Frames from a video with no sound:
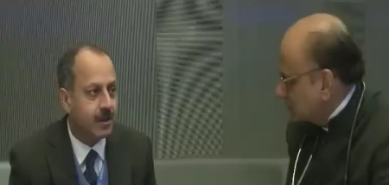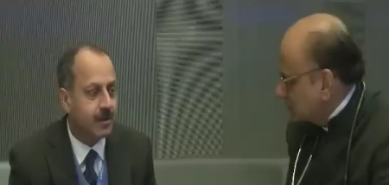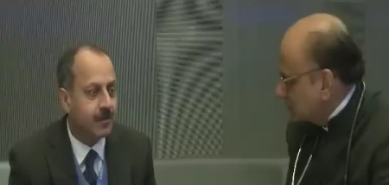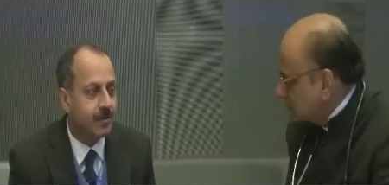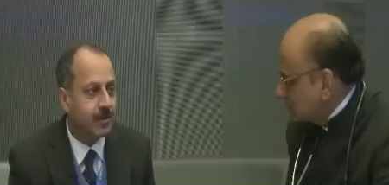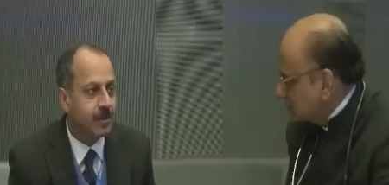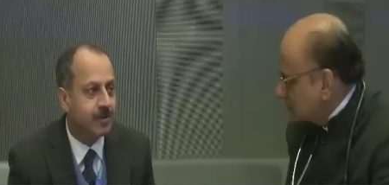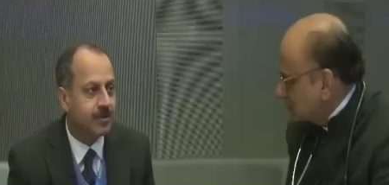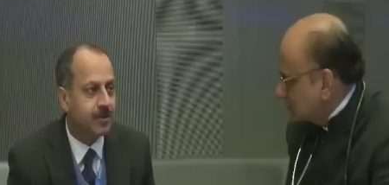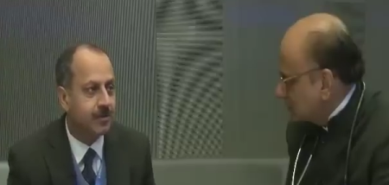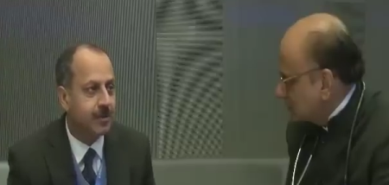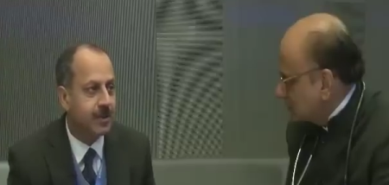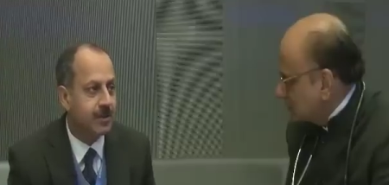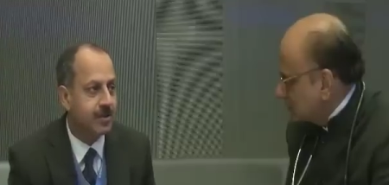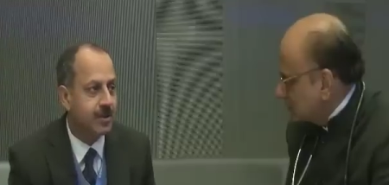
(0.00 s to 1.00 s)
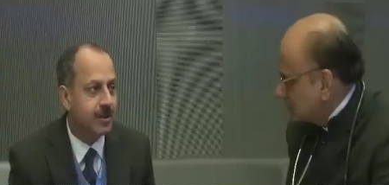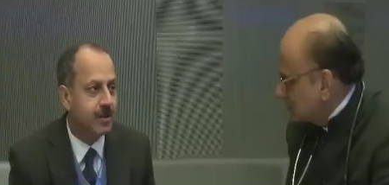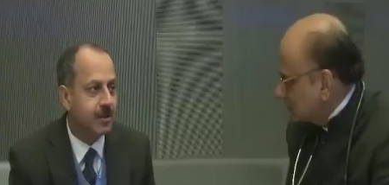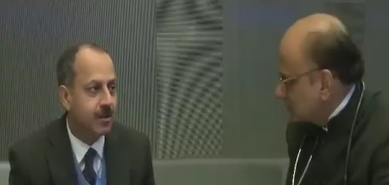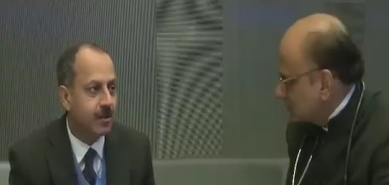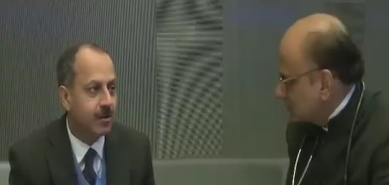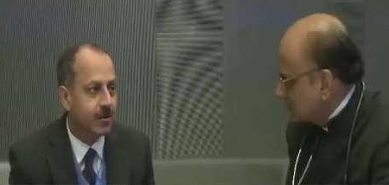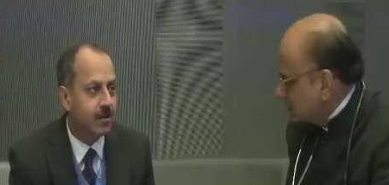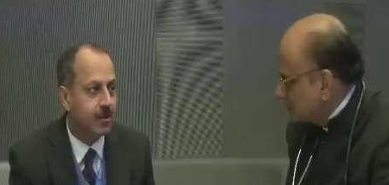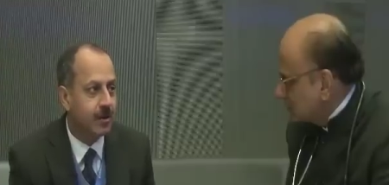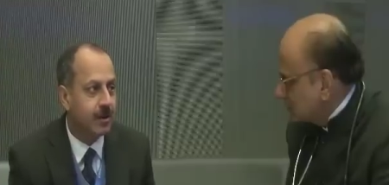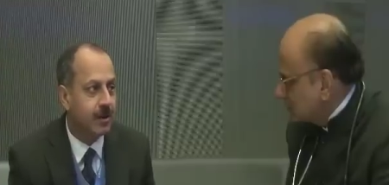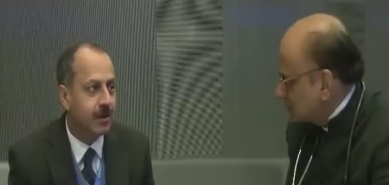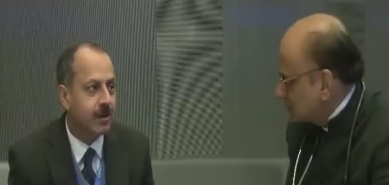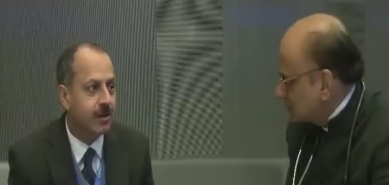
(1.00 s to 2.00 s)
Speaker 1: in forensic medicine, not
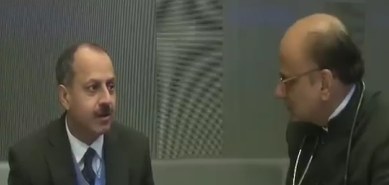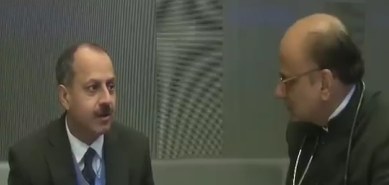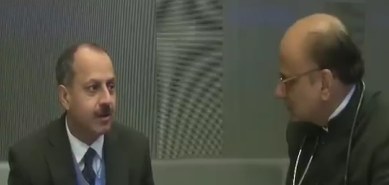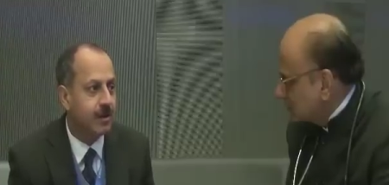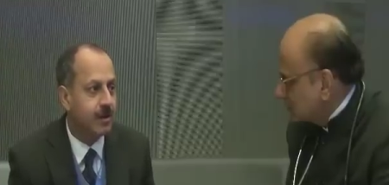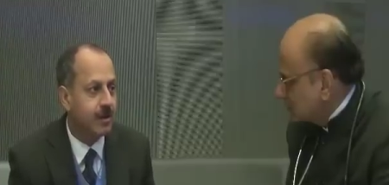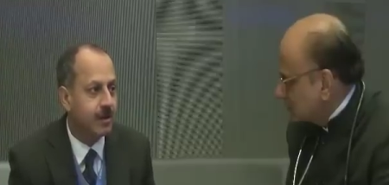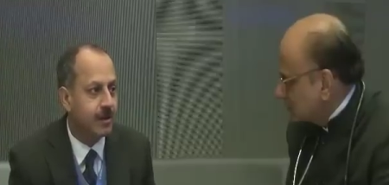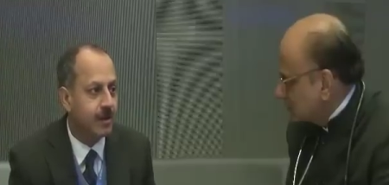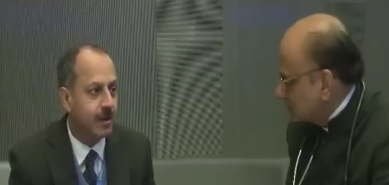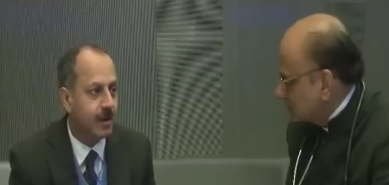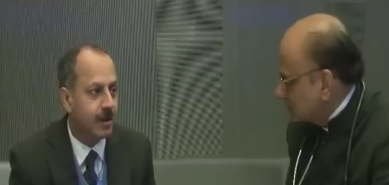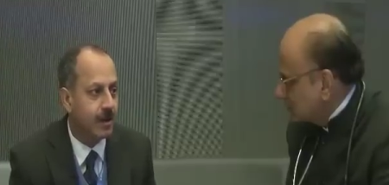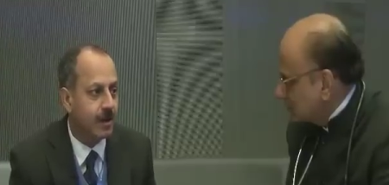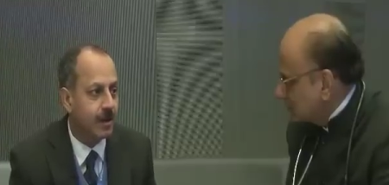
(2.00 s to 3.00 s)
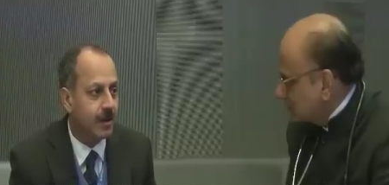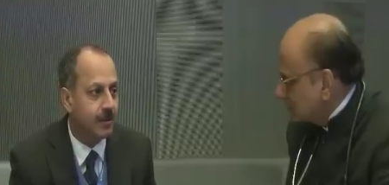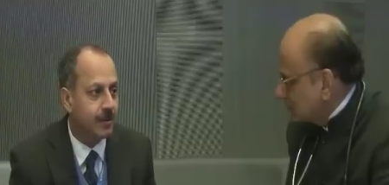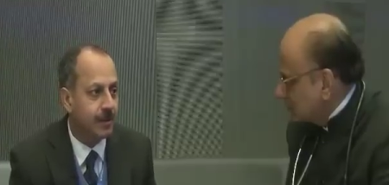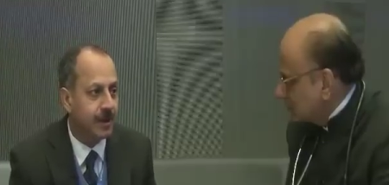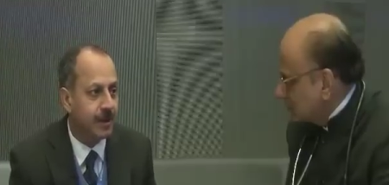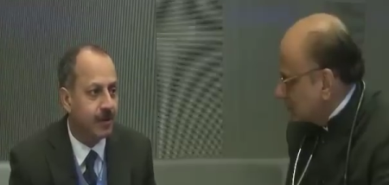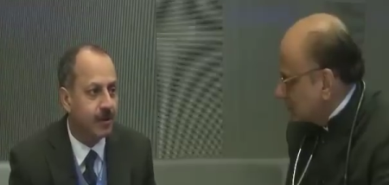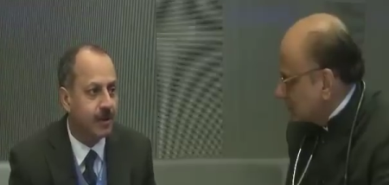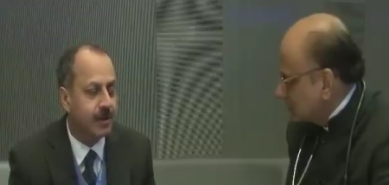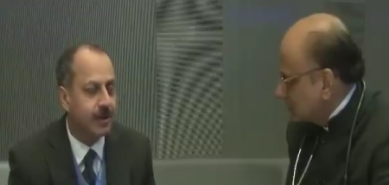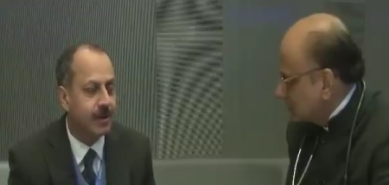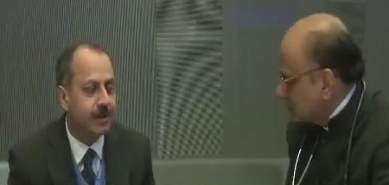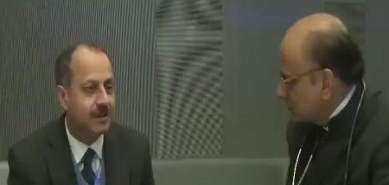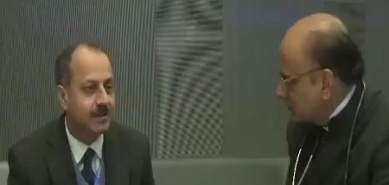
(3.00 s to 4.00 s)
only the medical
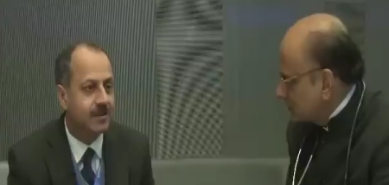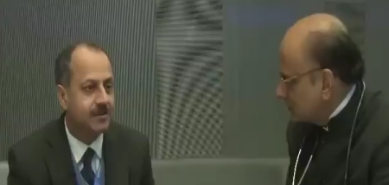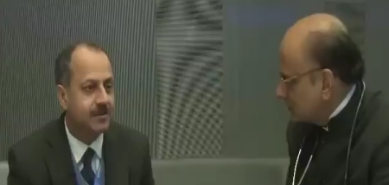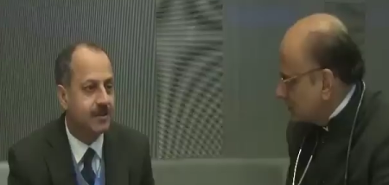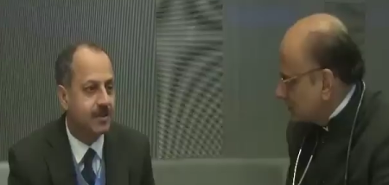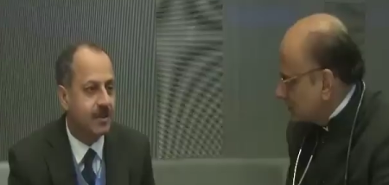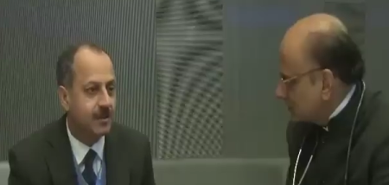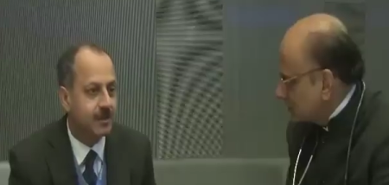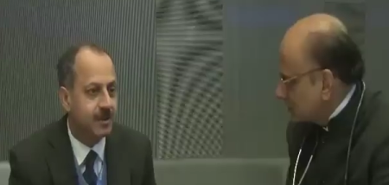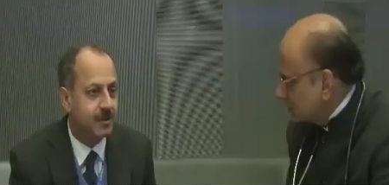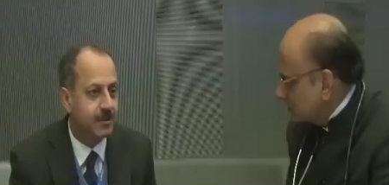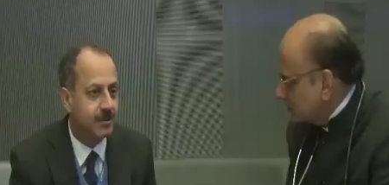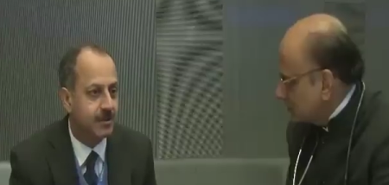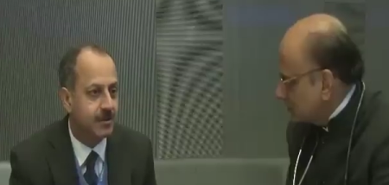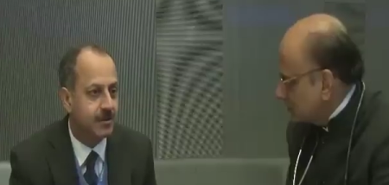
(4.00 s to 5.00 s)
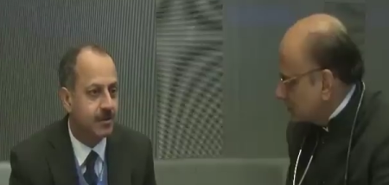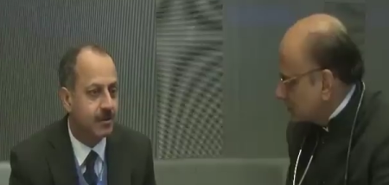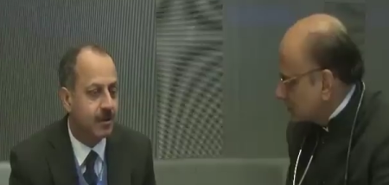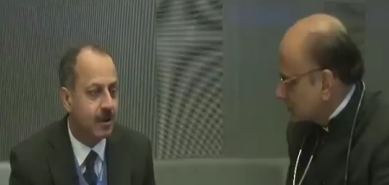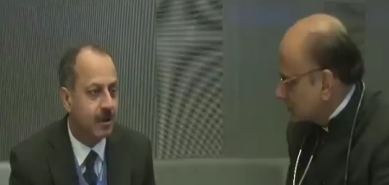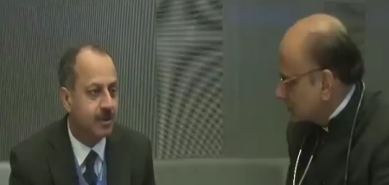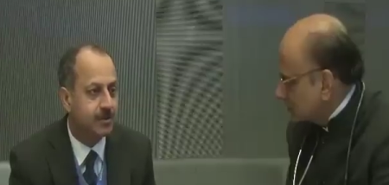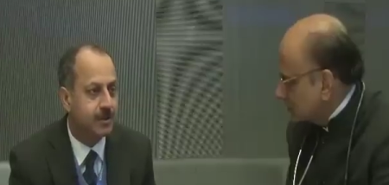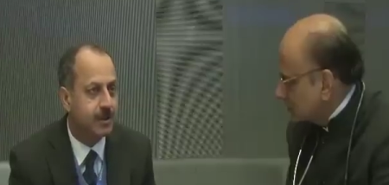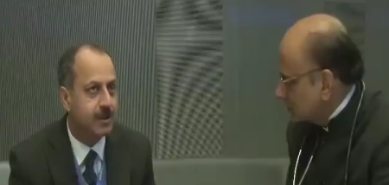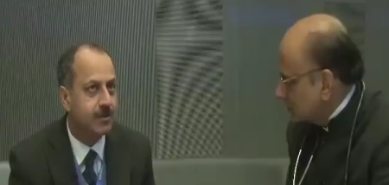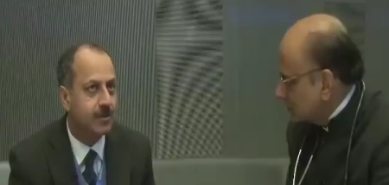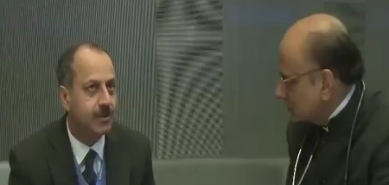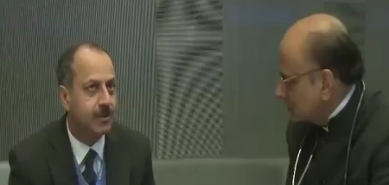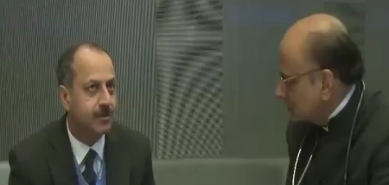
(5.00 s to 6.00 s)
legal cases which come into the
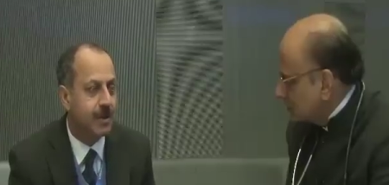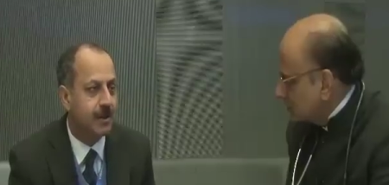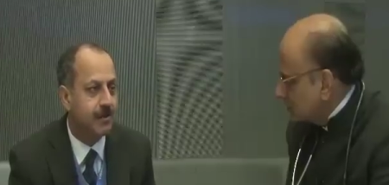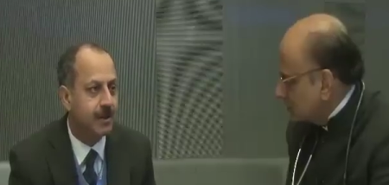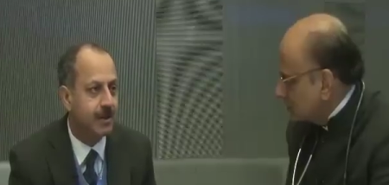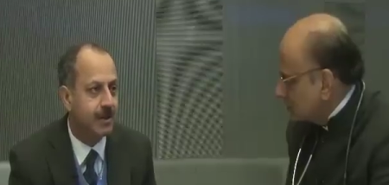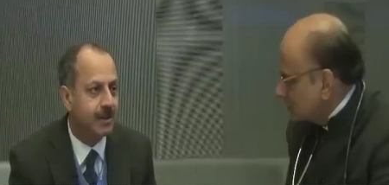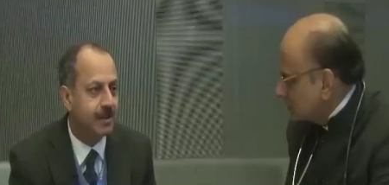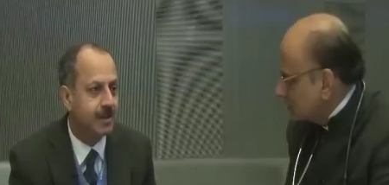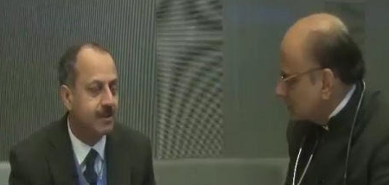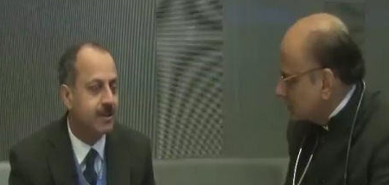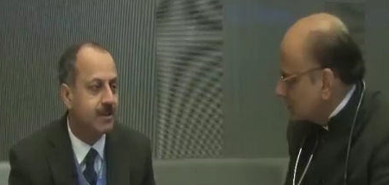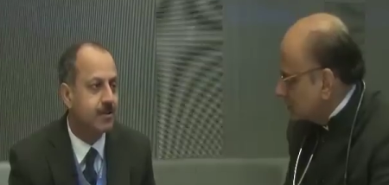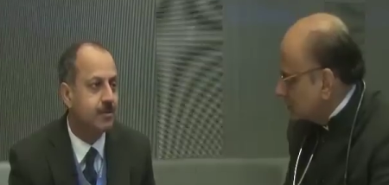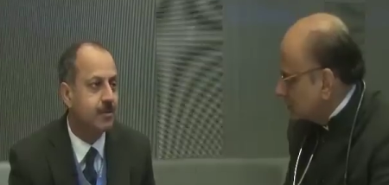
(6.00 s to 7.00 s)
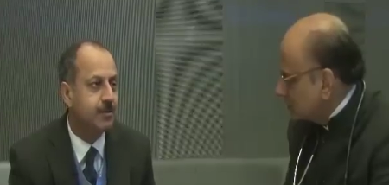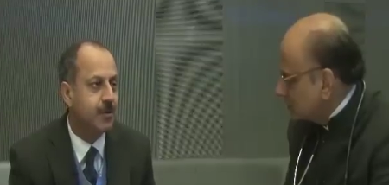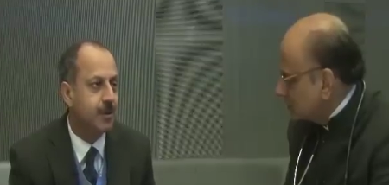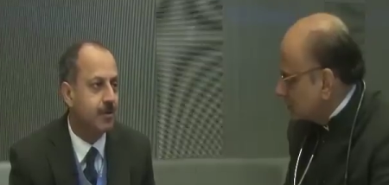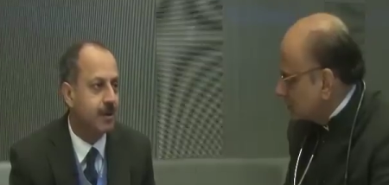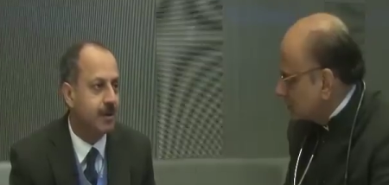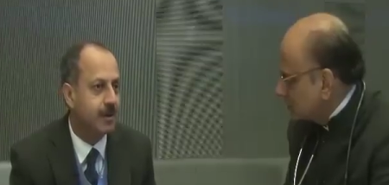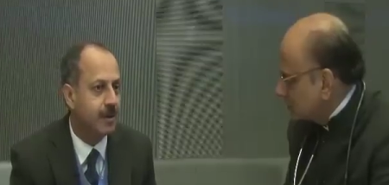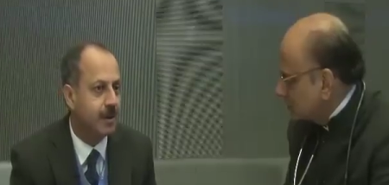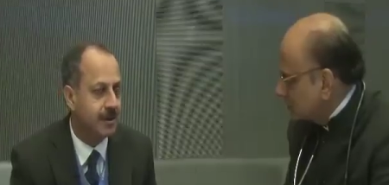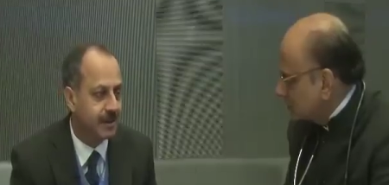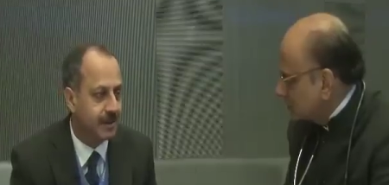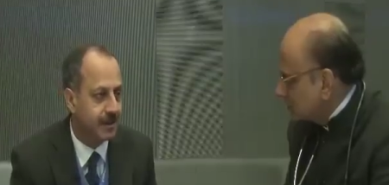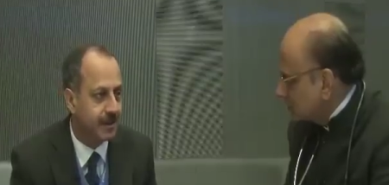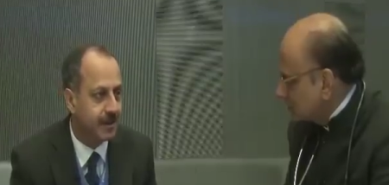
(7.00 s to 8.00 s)
hospitals or the private clinics, they should be properly
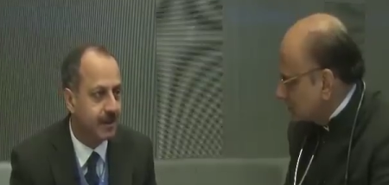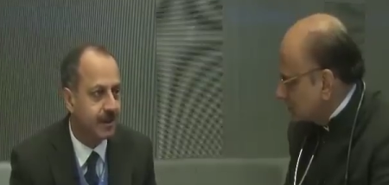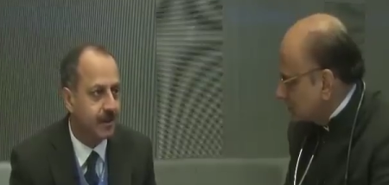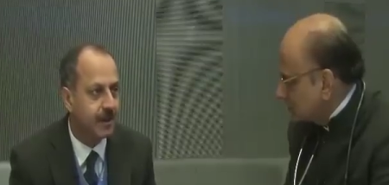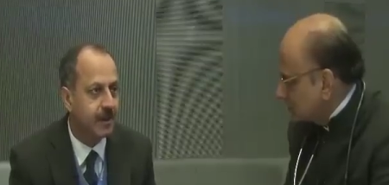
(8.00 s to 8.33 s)
attended.